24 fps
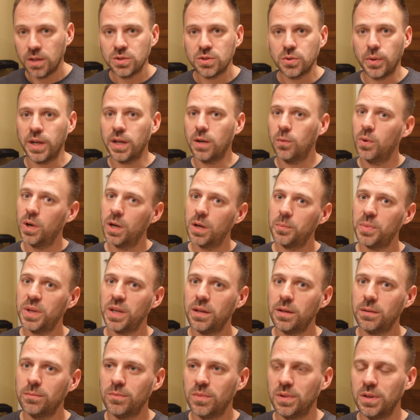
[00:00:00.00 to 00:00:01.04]
So I didn't want to
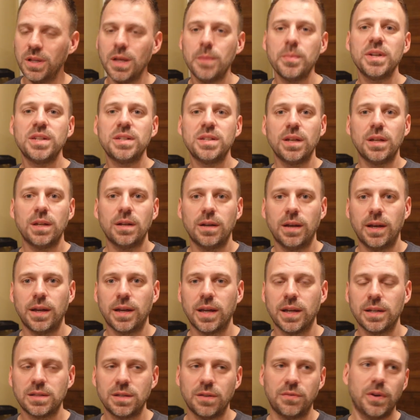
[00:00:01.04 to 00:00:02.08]
be limited, I
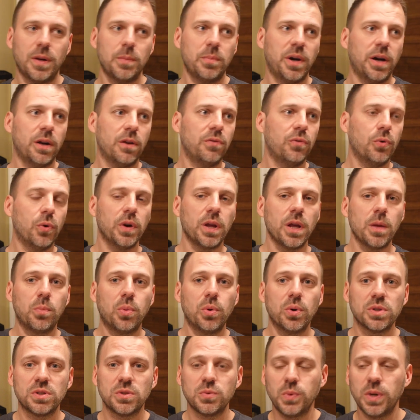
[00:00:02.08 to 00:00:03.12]
guess, if I bought a
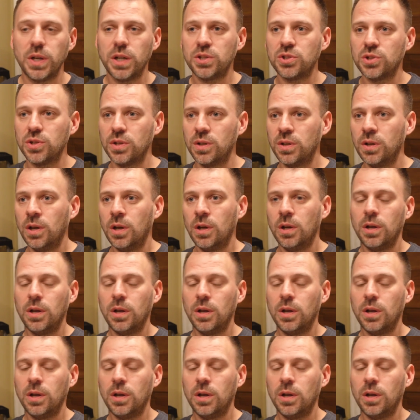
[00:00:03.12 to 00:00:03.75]
48-port switch and